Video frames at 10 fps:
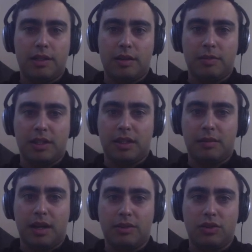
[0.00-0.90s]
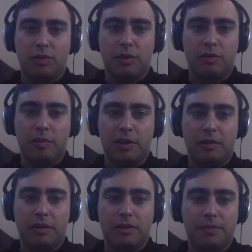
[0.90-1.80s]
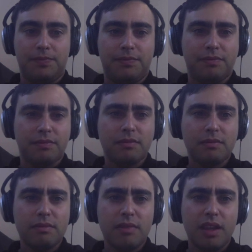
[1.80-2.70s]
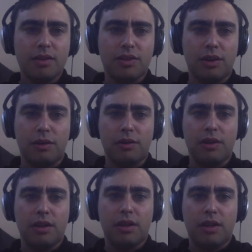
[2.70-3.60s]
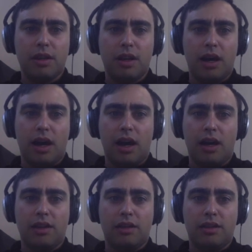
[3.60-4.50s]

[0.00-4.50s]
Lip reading: something that I'm not super familiar with. So I